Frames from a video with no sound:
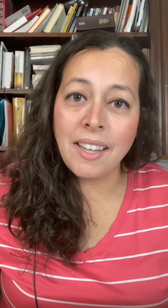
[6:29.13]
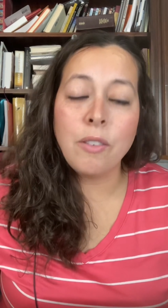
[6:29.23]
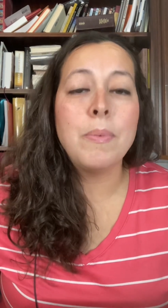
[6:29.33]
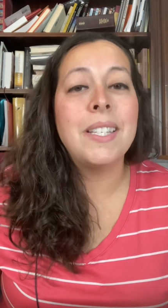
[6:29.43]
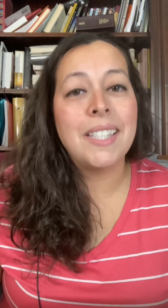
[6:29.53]
they have
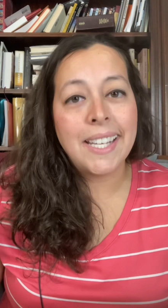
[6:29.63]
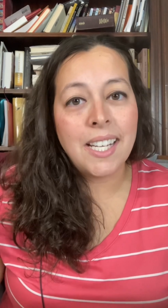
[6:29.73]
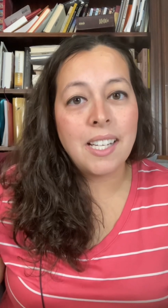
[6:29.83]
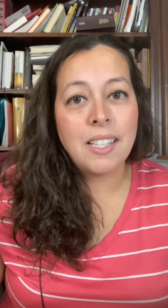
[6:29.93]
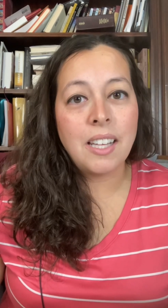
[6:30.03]
to be
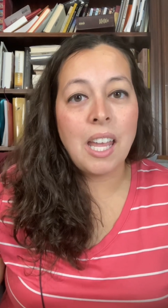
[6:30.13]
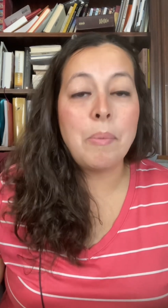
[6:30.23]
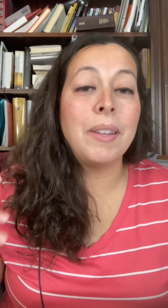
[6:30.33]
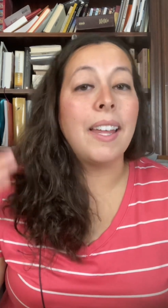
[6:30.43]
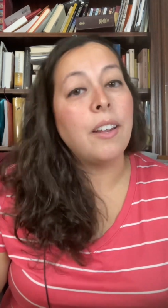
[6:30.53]
sitting, they can't
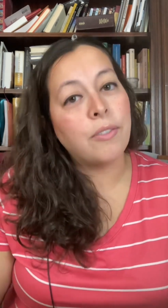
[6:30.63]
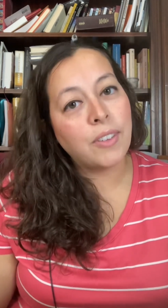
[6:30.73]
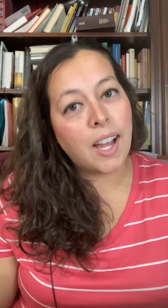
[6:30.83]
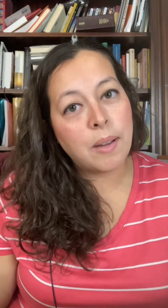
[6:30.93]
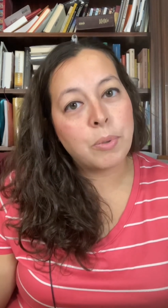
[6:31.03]
be laying
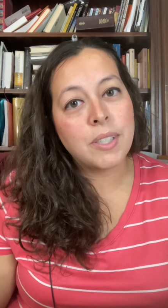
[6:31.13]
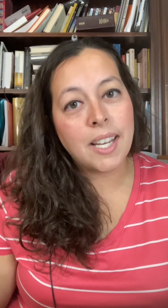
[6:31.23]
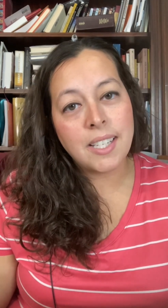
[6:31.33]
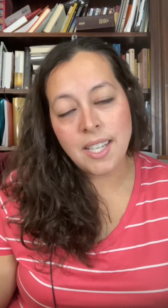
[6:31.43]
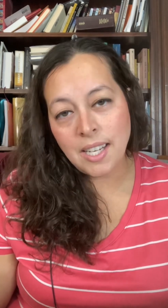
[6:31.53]
flat,
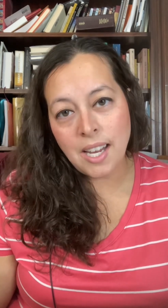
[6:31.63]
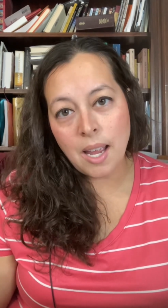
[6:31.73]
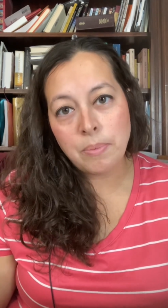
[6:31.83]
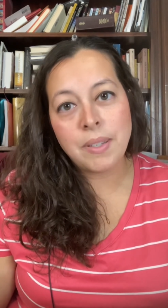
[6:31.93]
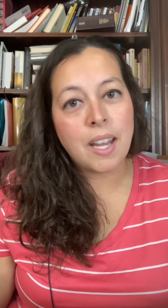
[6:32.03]
pretending to take a
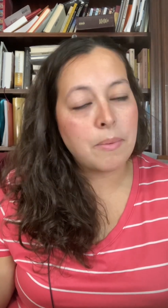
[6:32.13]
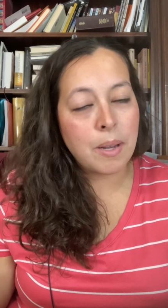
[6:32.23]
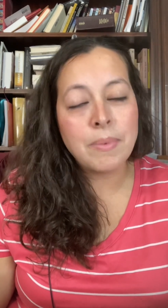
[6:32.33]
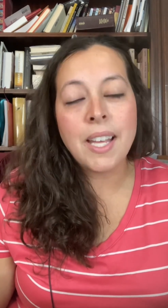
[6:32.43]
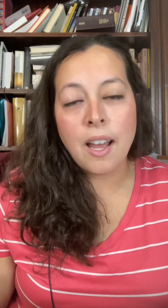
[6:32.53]
nap
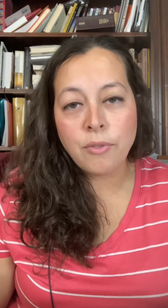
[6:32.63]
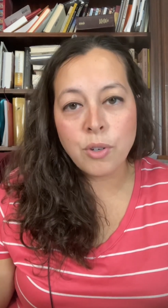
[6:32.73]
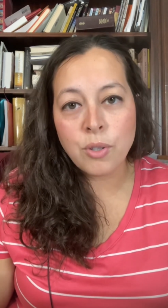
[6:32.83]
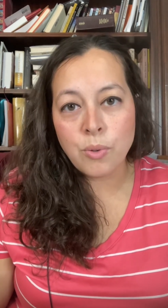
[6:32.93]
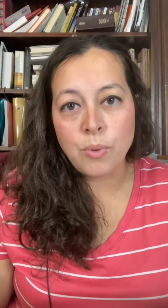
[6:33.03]
times after
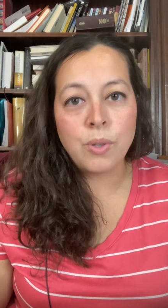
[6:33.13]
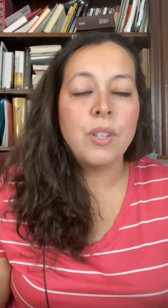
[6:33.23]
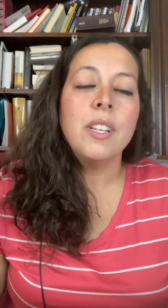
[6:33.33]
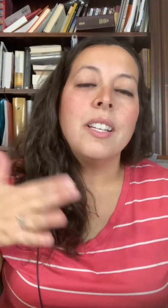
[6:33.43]
school.